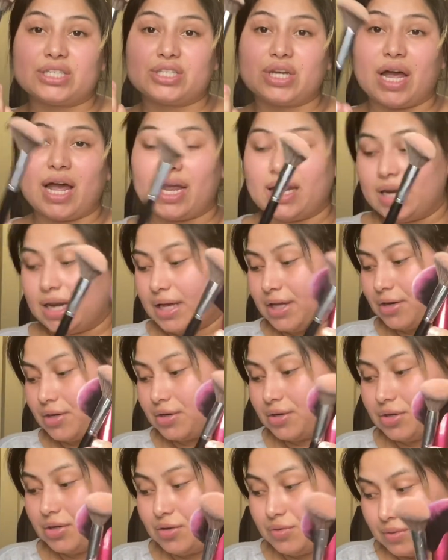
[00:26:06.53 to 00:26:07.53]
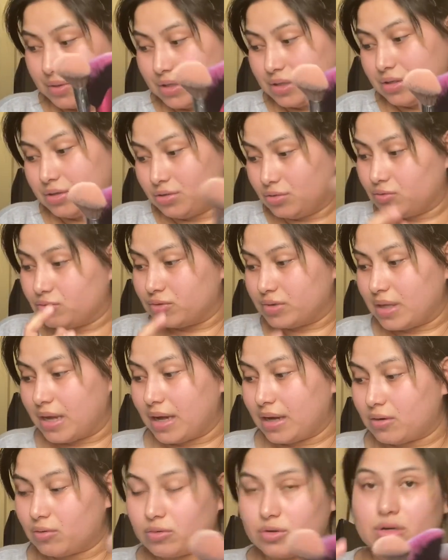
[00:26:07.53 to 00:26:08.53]
highlighter. You can use
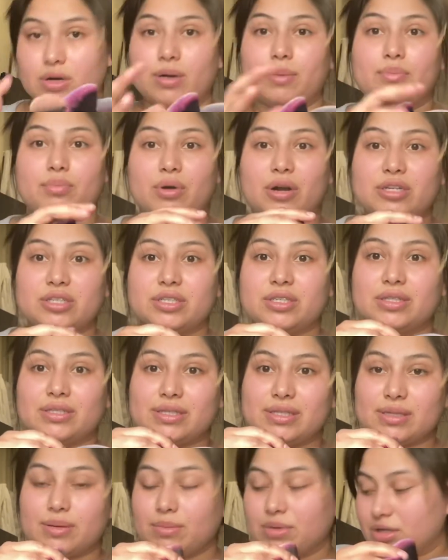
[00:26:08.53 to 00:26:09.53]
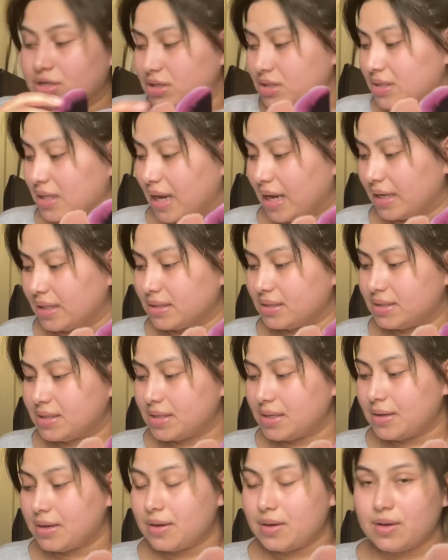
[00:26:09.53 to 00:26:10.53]
that, or a brush similar size.
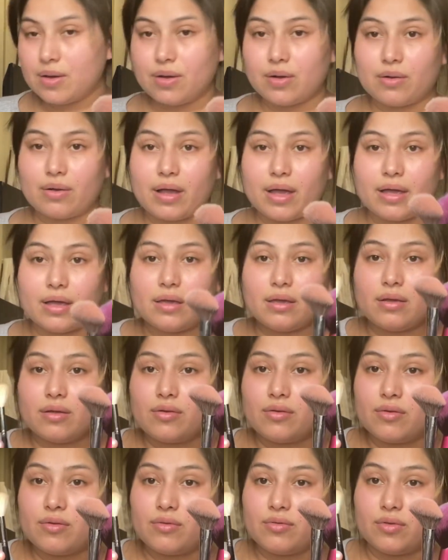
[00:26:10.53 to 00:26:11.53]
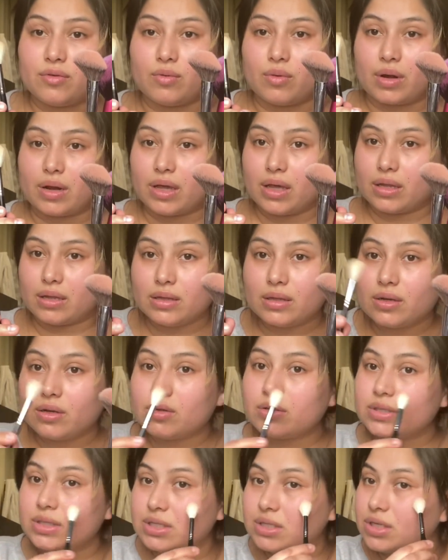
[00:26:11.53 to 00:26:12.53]
Okay, if you want to get a little
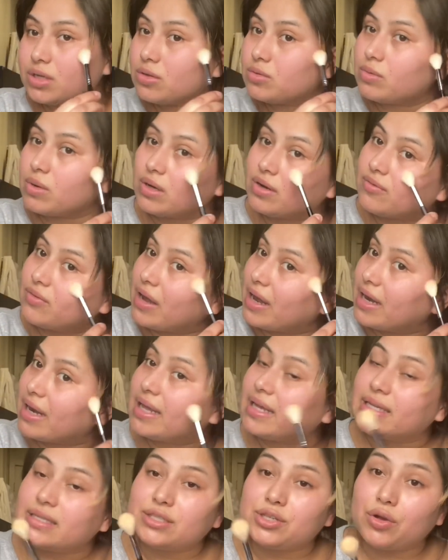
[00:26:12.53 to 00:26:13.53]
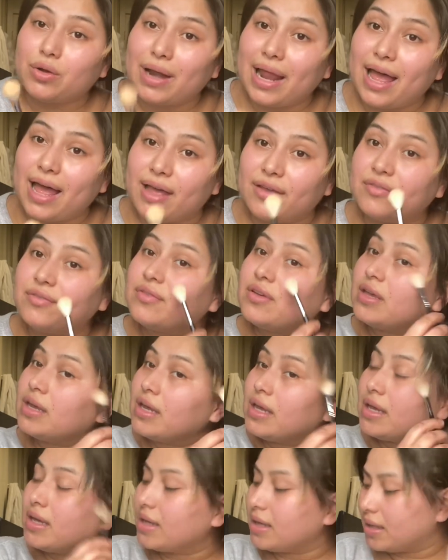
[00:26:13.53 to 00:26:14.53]
detailed one, if highlight is your life,
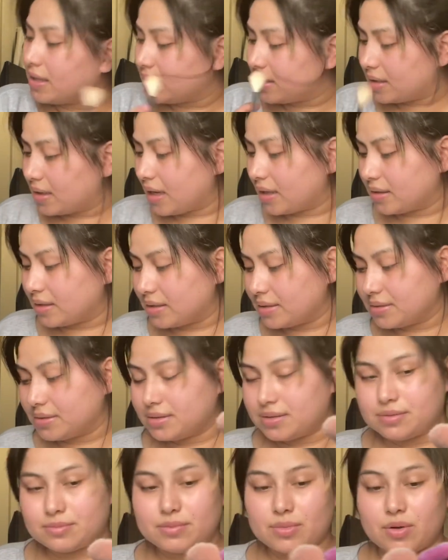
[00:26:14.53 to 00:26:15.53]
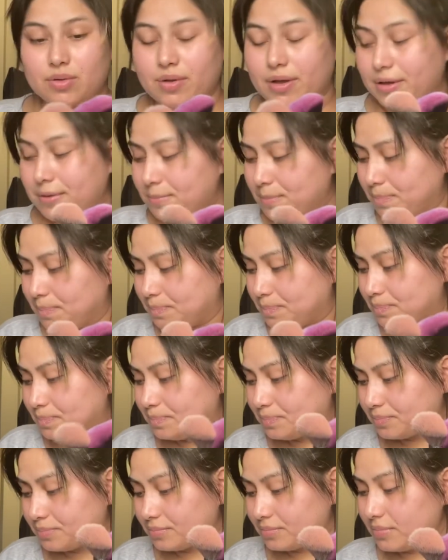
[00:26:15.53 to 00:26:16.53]
get this. Okay,
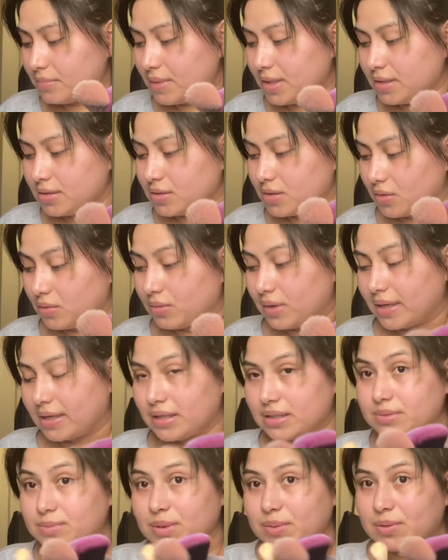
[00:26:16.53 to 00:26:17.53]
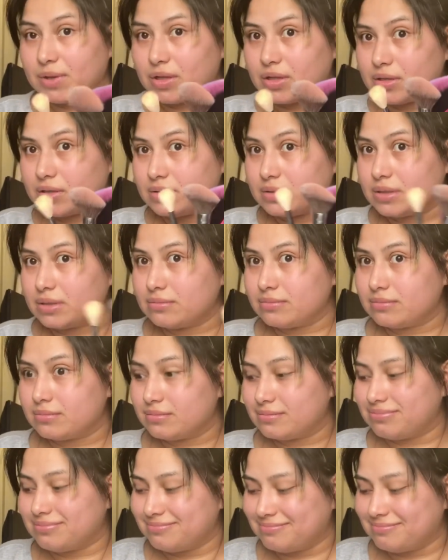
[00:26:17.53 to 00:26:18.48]
so I guess maybe I'll include it.